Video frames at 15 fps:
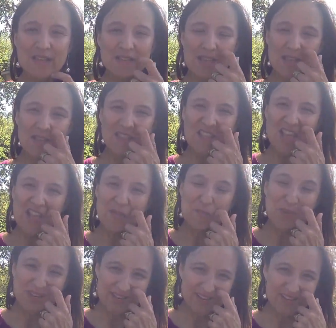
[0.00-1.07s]
They
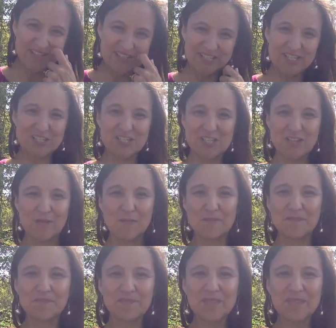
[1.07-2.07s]
like being listened to.